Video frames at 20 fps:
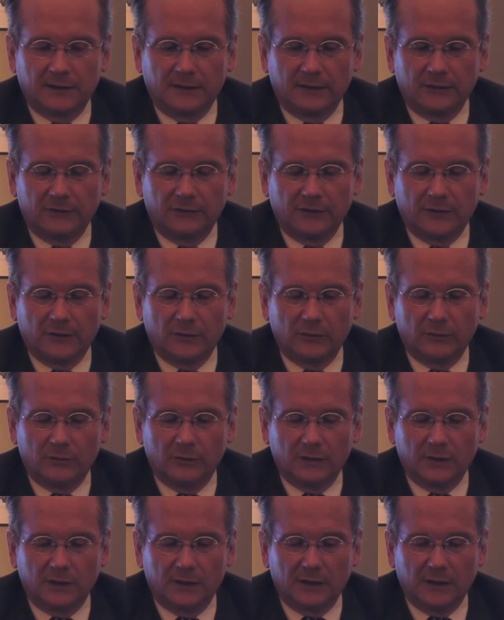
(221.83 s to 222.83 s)
So
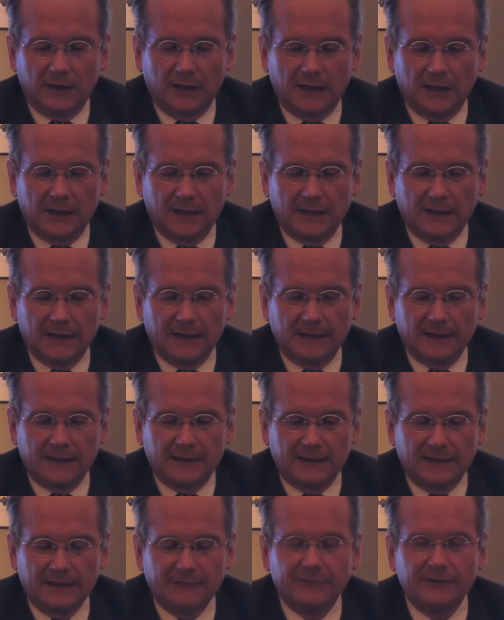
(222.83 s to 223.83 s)

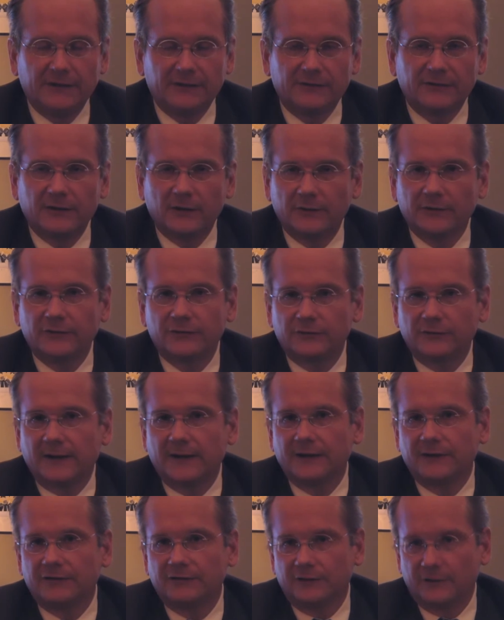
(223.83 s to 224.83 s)
given it's the only
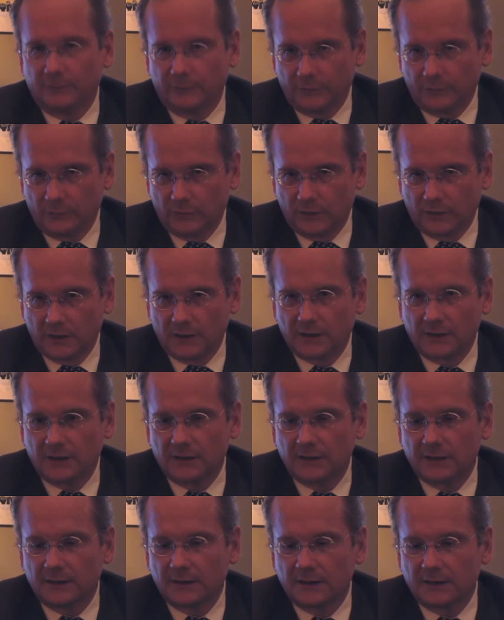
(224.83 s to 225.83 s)
strategy that would work,
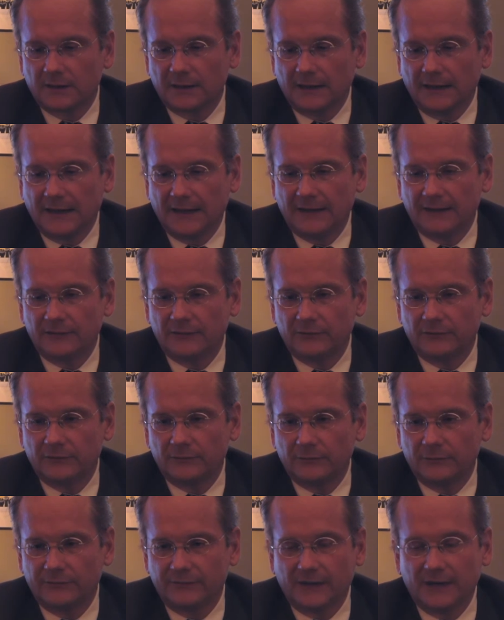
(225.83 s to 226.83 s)
and
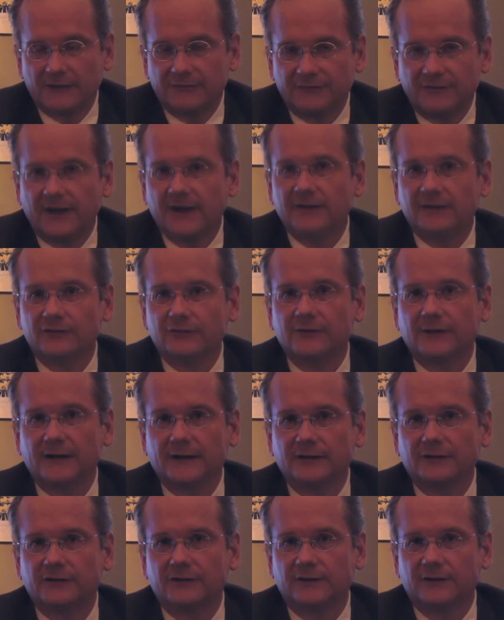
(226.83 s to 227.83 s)
we've got to find a
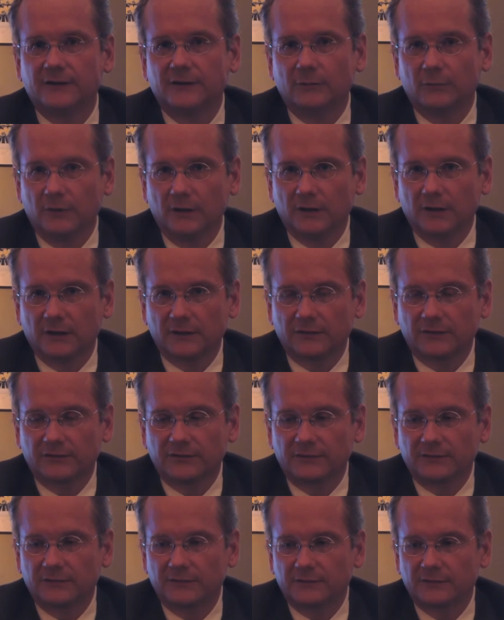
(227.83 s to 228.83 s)
strategy that
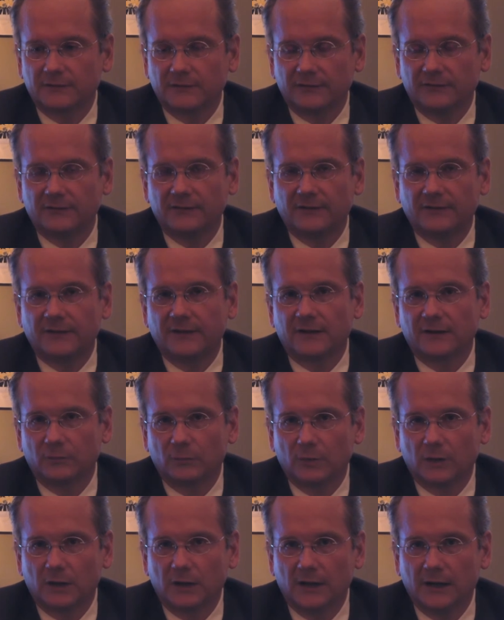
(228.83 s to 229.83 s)
works, this is the thing to
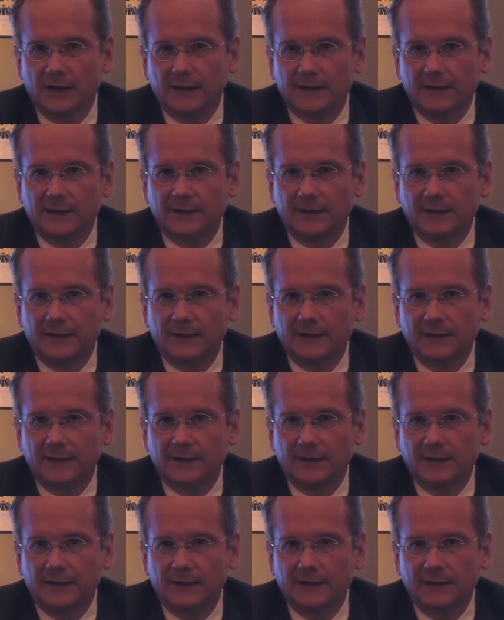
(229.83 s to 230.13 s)
work on.